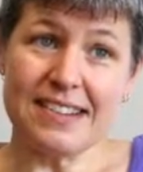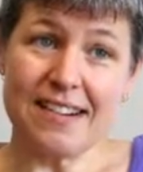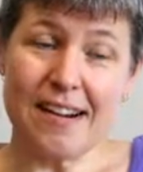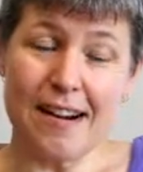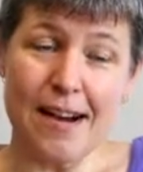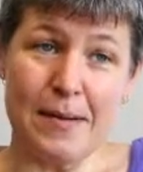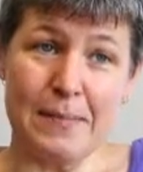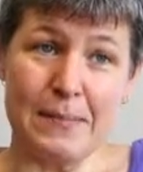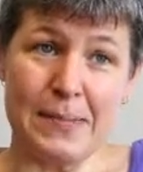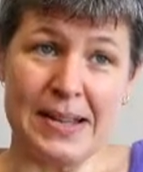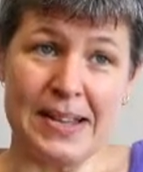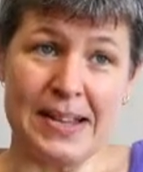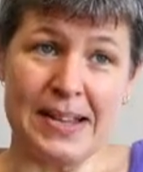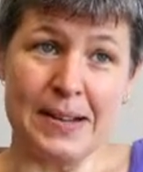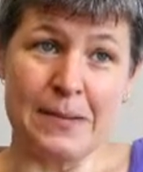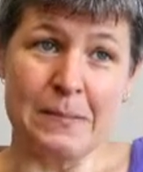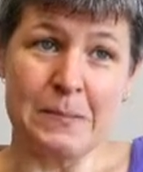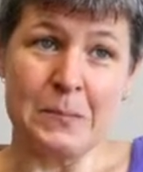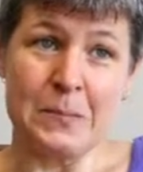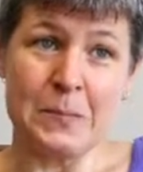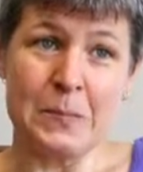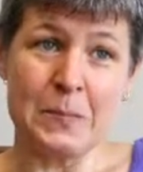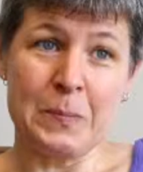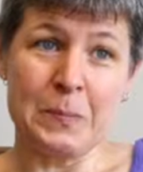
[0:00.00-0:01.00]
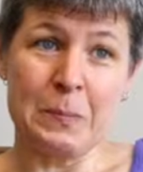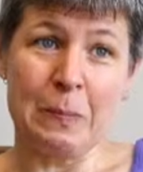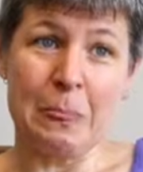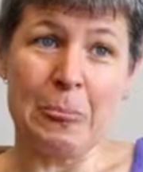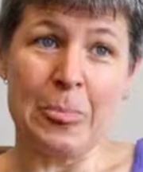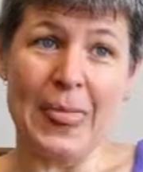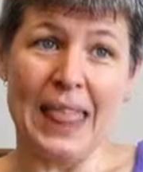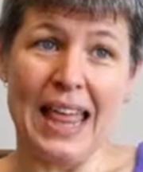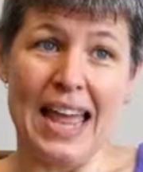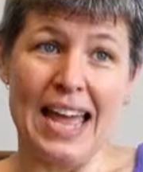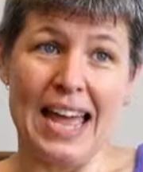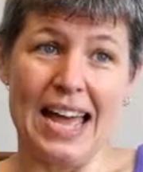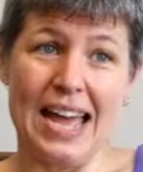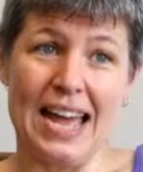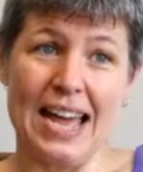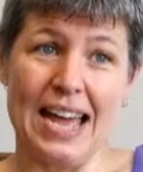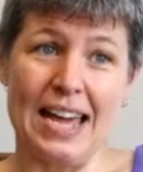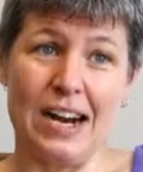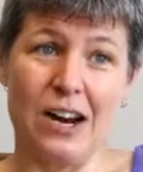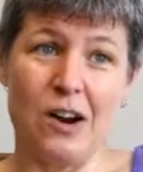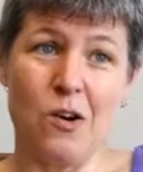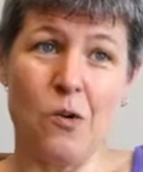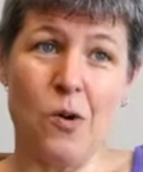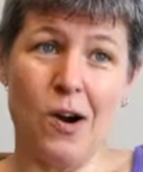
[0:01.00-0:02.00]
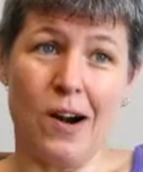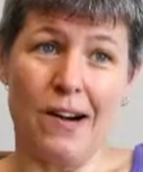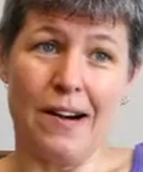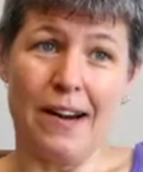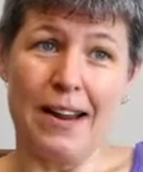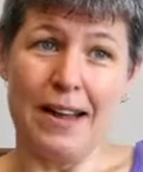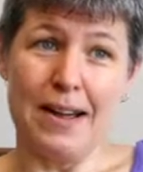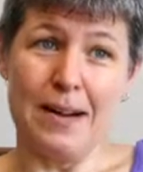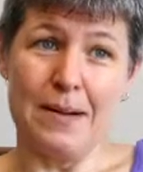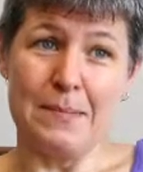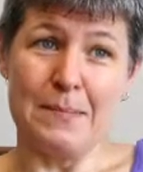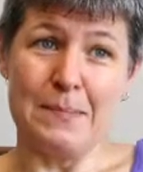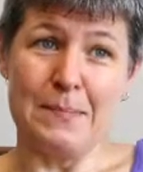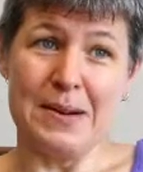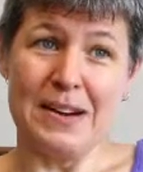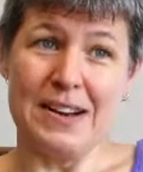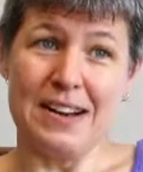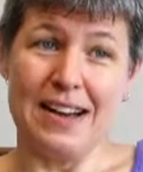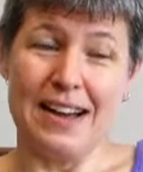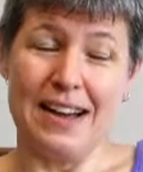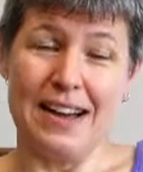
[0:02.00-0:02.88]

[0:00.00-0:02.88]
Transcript: got me an aquarium